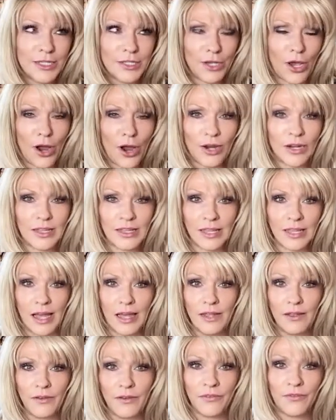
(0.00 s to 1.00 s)
our
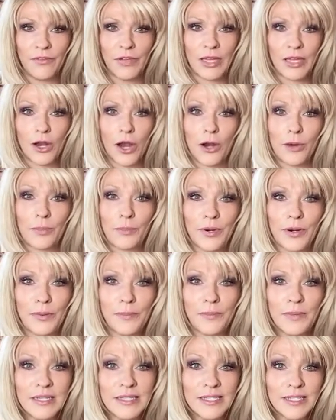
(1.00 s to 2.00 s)
life and our
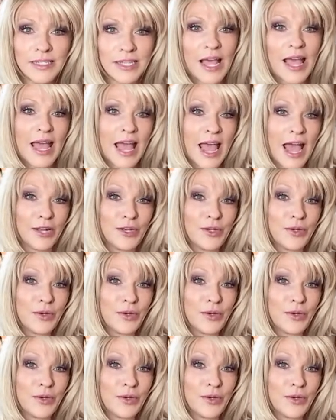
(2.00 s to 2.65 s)
purpose, and you're